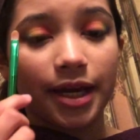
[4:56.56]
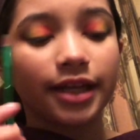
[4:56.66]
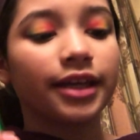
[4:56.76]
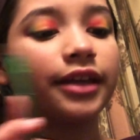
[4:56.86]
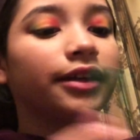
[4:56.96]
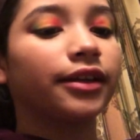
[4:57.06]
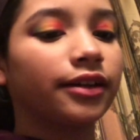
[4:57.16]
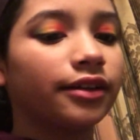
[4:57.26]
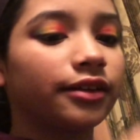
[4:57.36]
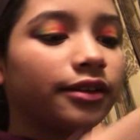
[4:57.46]

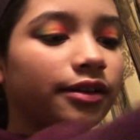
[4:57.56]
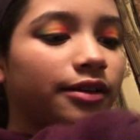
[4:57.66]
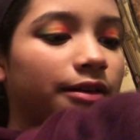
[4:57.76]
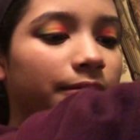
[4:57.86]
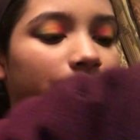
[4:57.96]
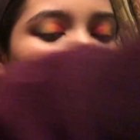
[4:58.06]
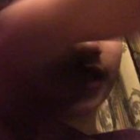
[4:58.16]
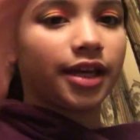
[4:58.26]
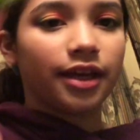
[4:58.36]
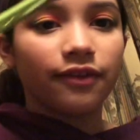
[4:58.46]
packing,
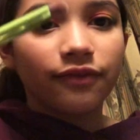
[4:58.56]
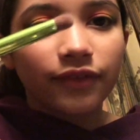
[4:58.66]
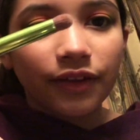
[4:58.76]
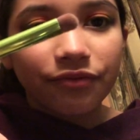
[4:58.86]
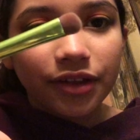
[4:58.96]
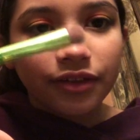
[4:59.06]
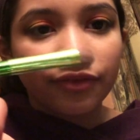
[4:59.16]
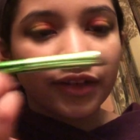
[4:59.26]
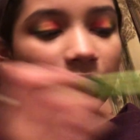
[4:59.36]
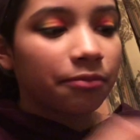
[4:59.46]
my fluffy
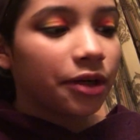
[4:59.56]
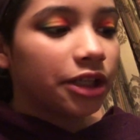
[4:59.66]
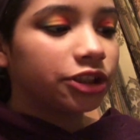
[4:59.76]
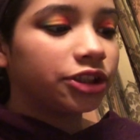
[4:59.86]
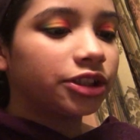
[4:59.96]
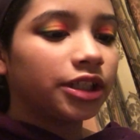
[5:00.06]
flat brush,